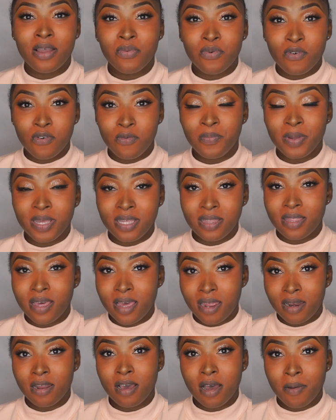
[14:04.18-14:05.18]
will be
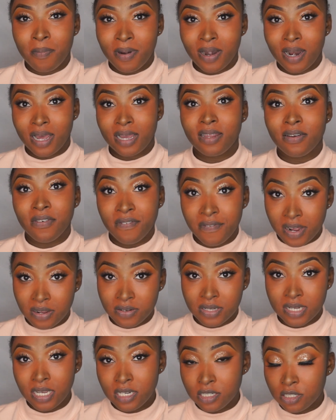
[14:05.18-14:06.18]
then applying
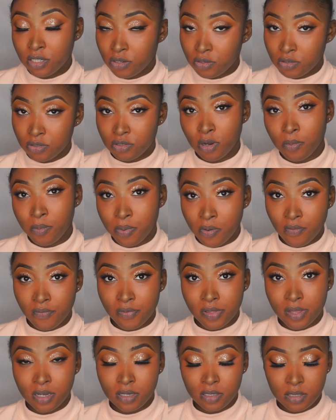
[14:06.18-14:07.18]
foundation on top of
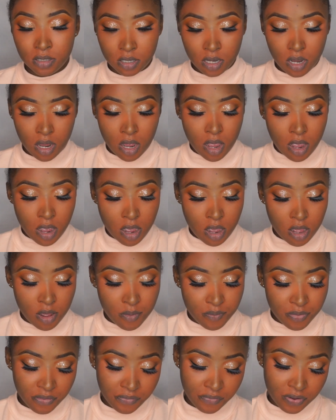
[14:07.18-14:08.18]
this.
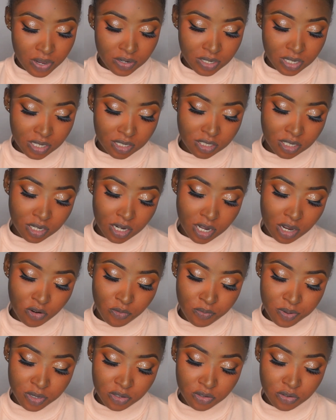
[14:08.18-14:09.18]
The foundation I'll
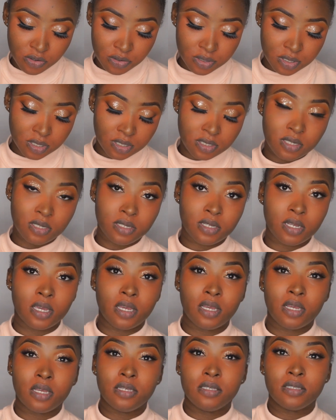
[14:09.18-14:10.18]
be using
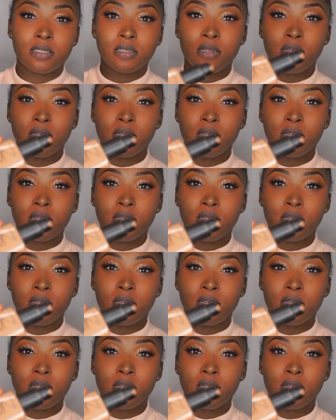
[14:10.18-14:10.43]
today is the